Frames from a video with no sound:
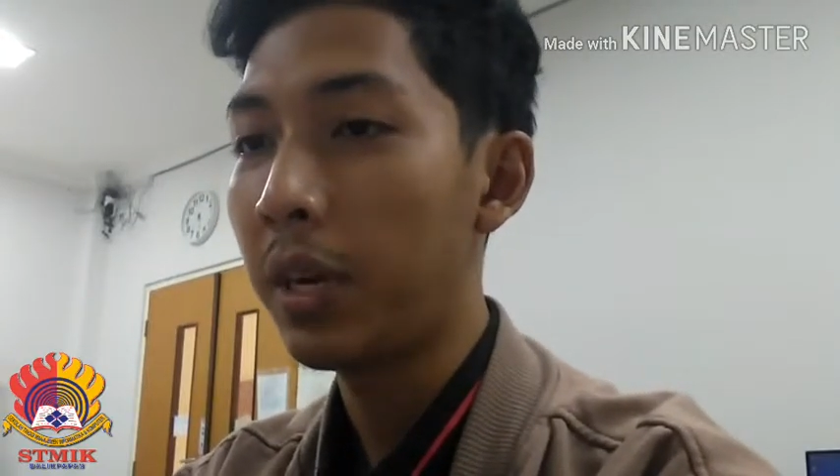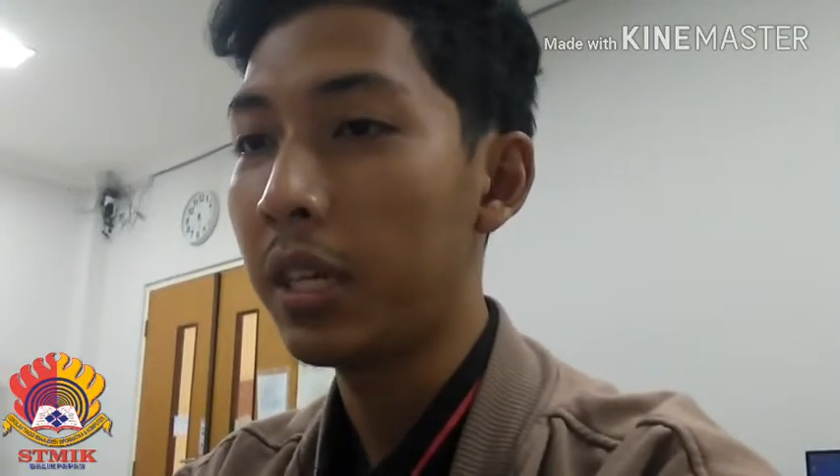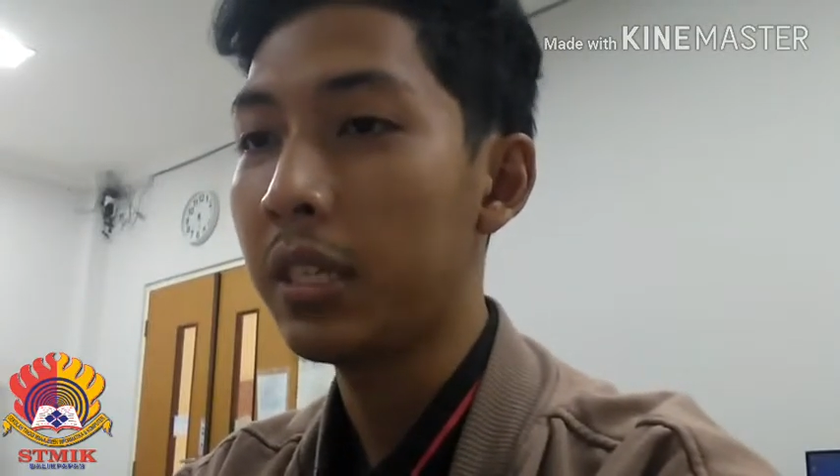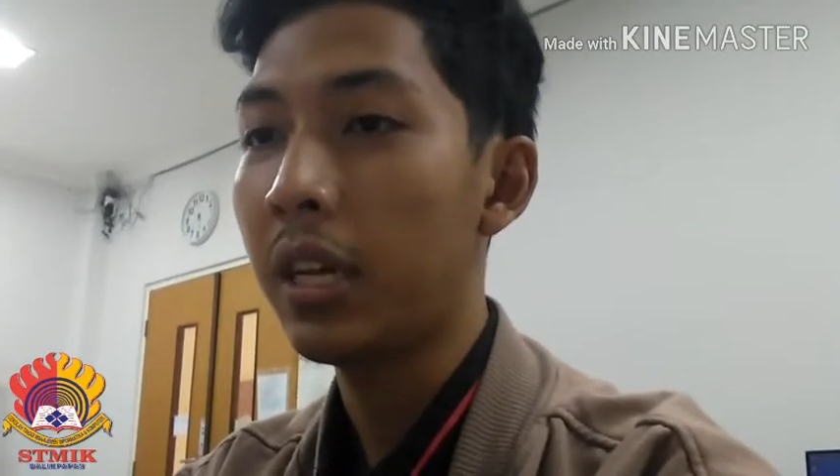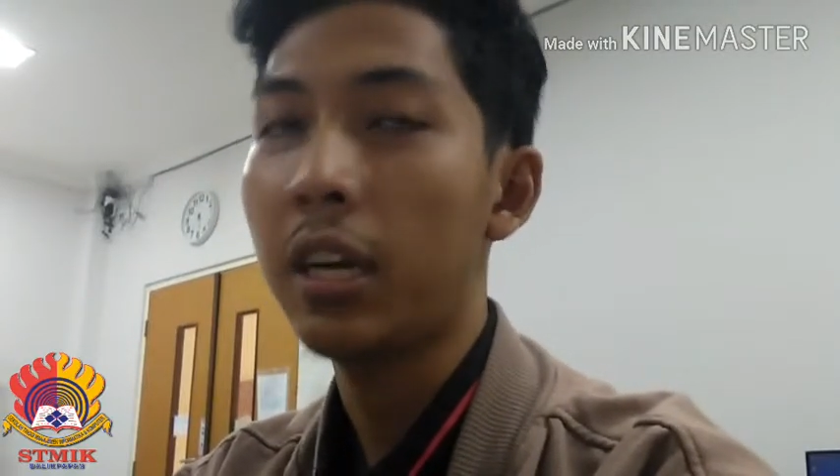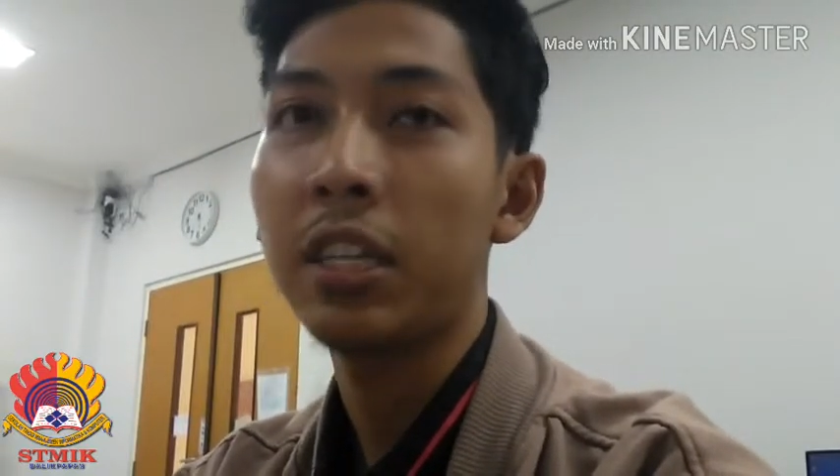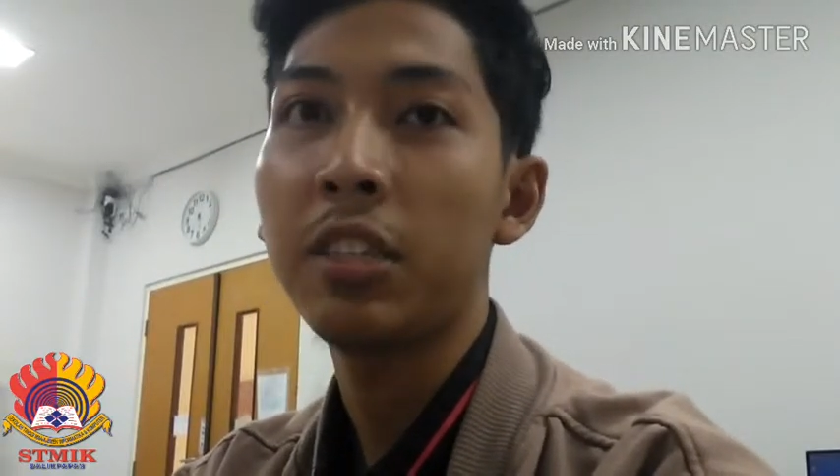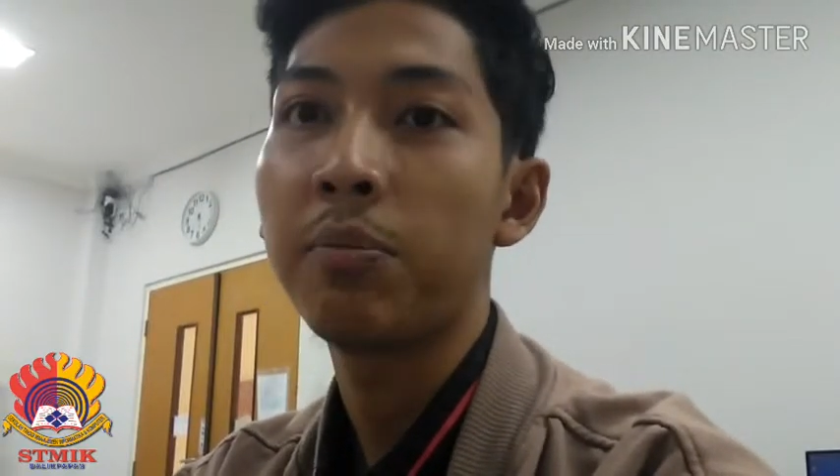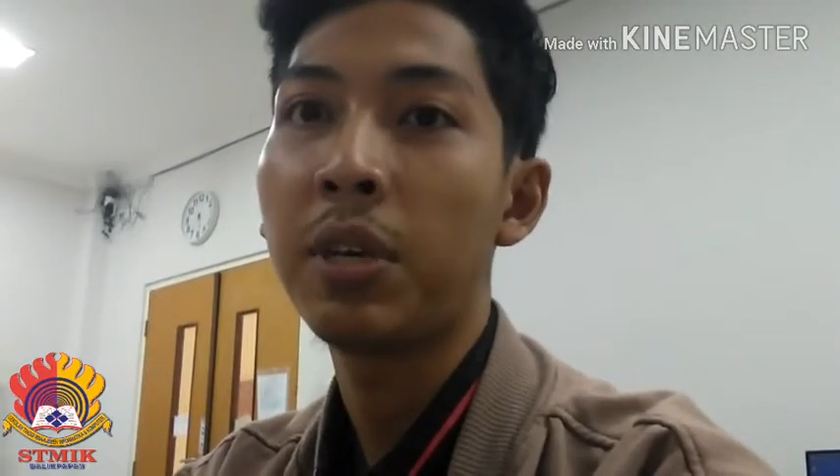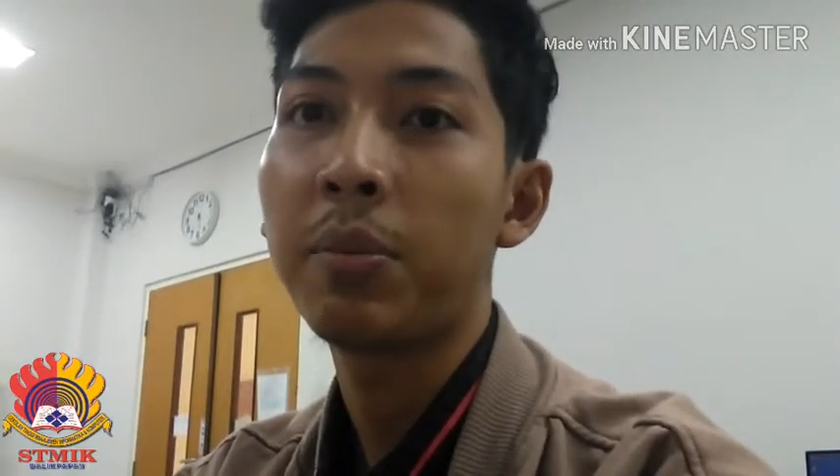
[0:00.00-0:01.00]
by
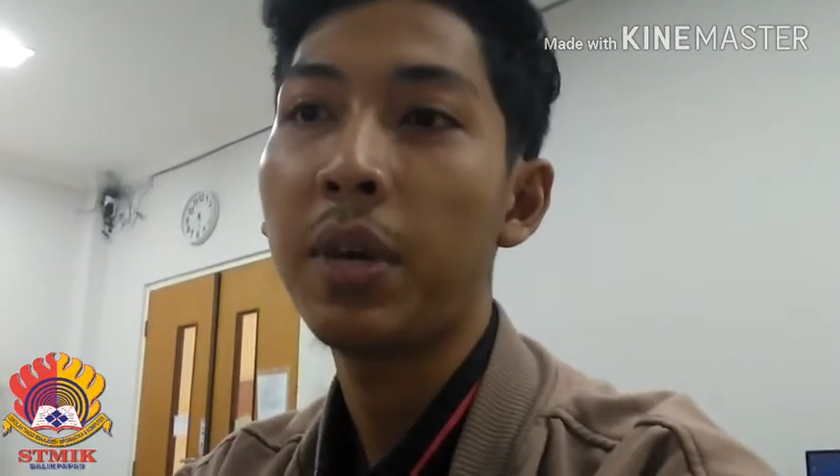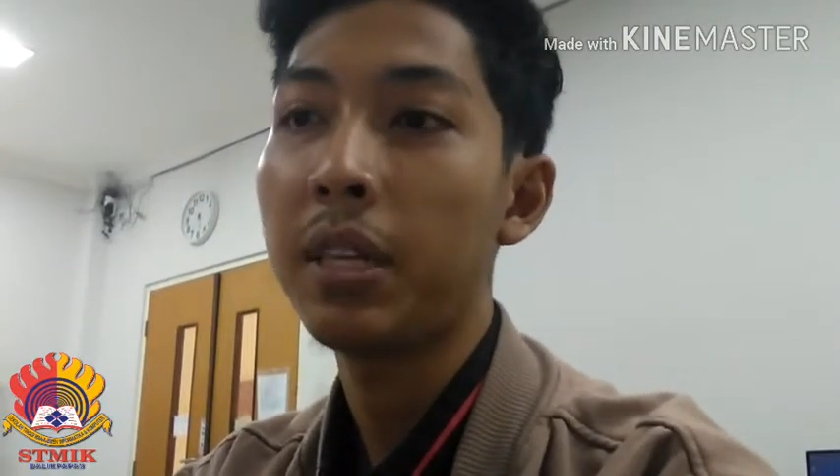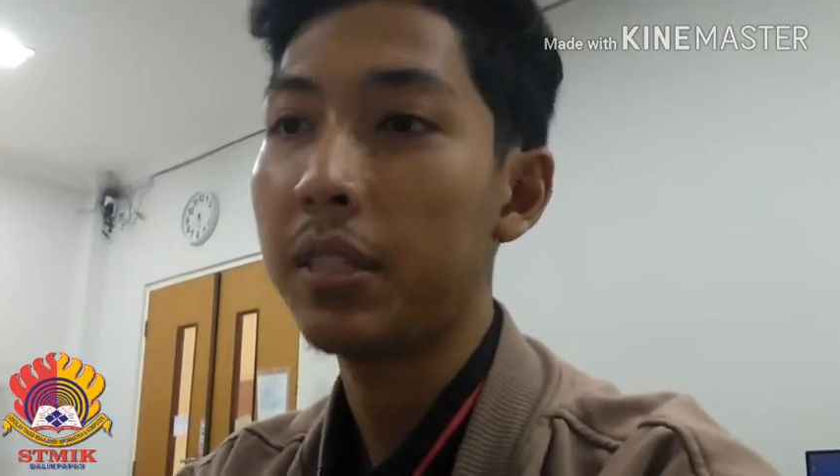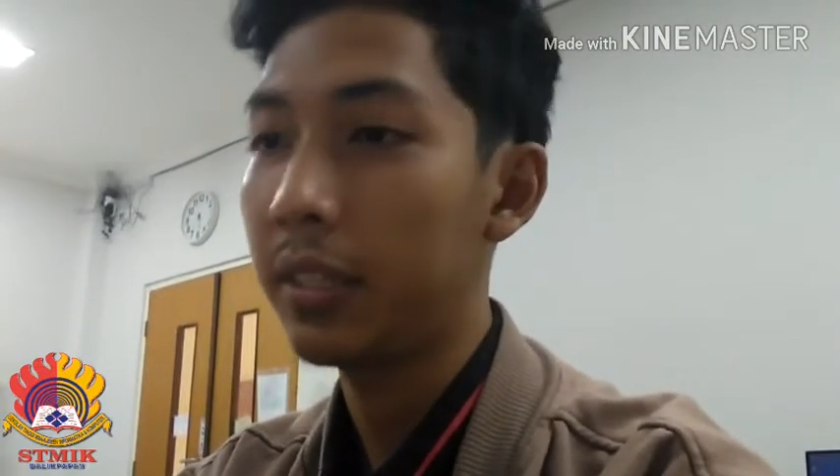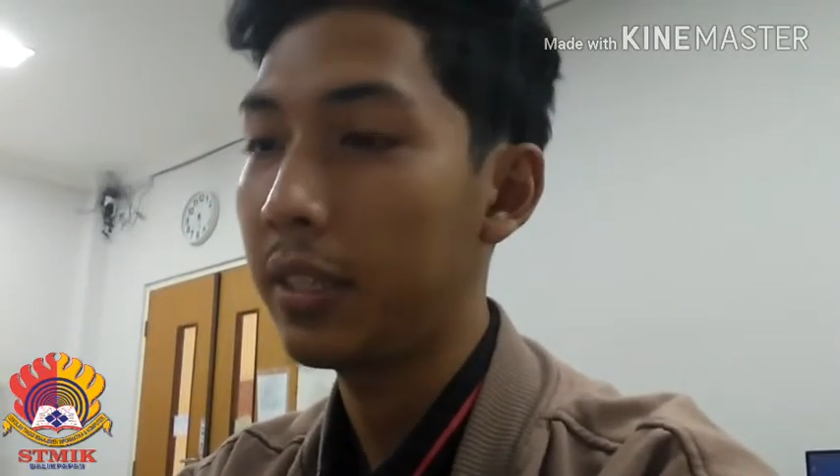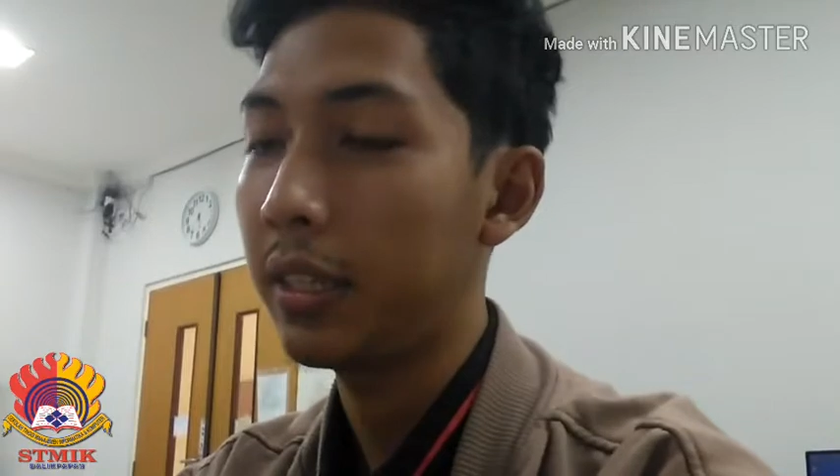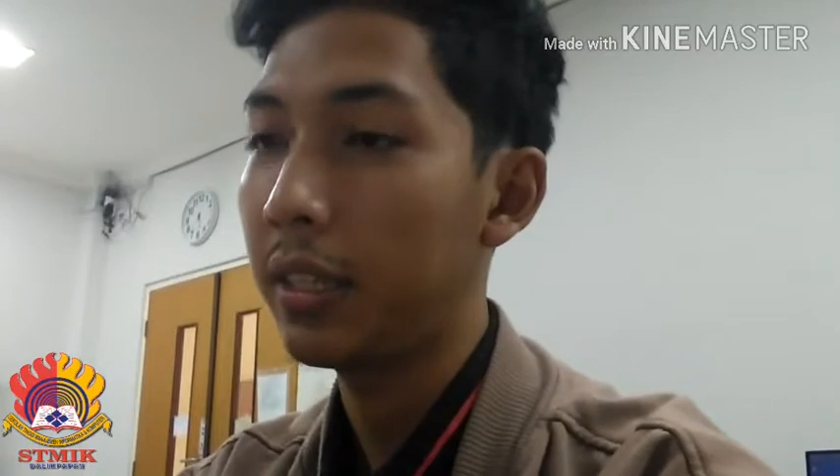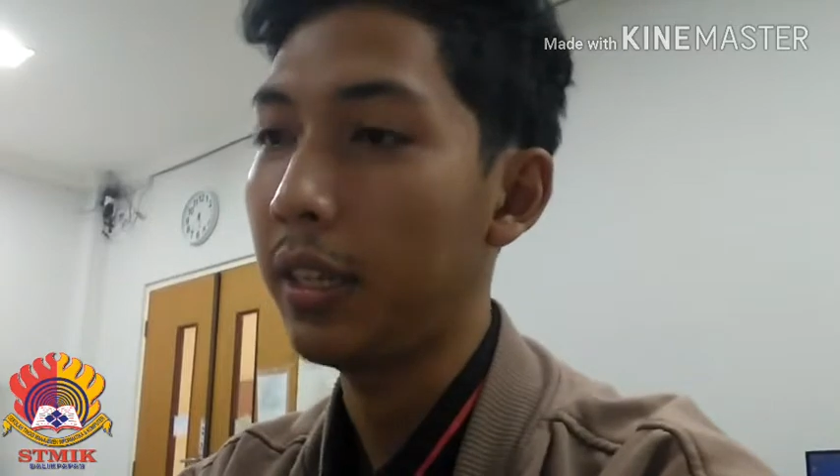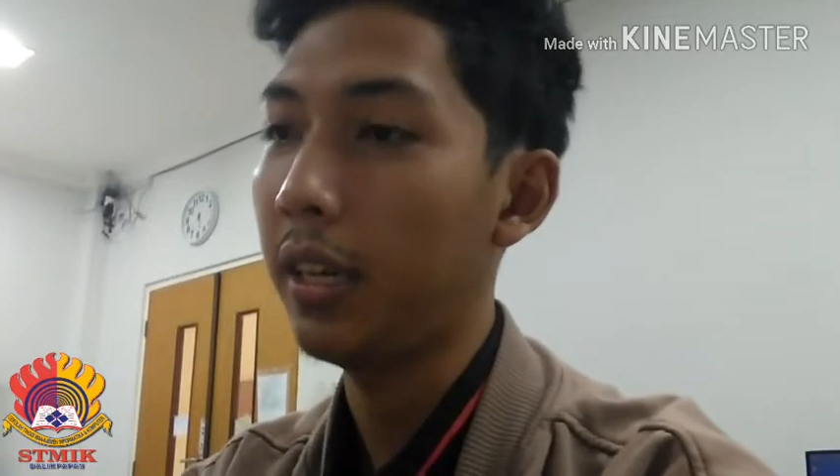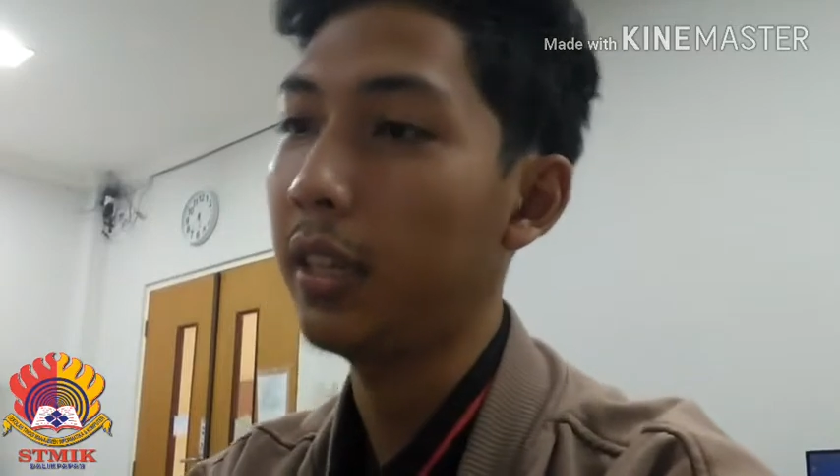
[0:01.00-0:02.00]
Charles Babbage,